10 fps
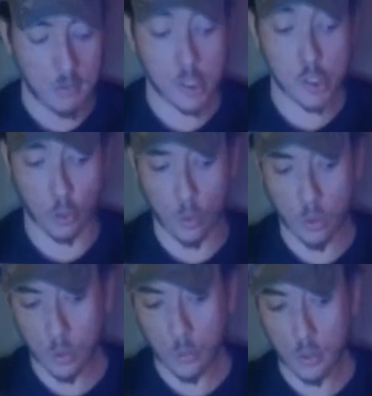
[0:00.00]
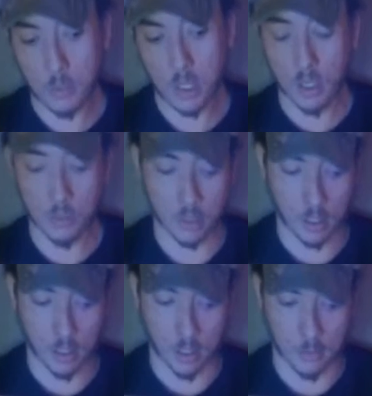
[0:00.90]
the store will be
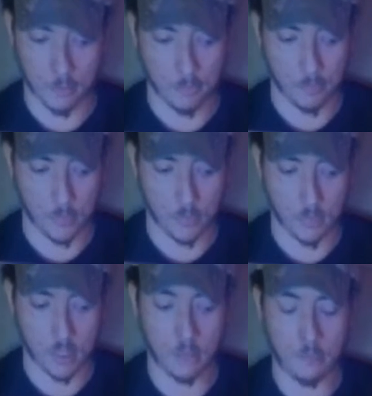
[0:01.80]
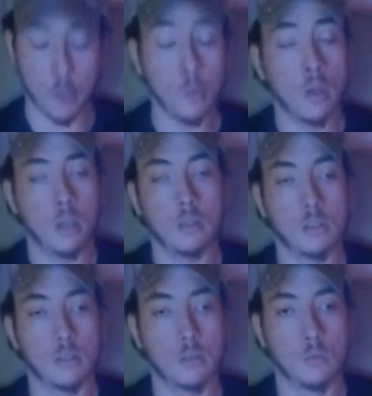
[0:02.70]
opening up in a few
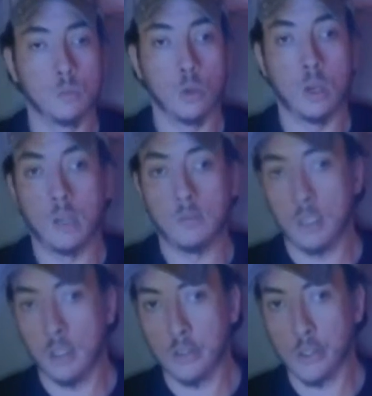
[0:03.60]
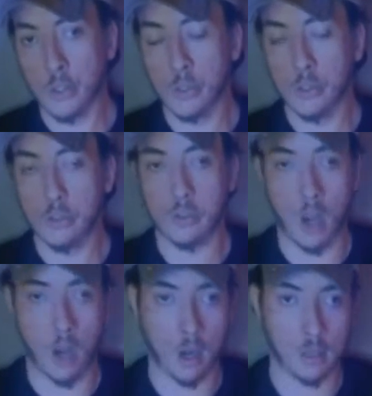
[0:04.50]
weeks. We'll have t-shirts,
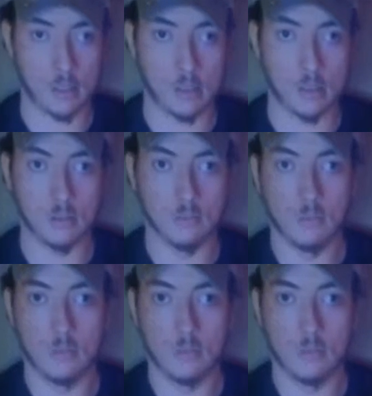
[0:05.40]
hats,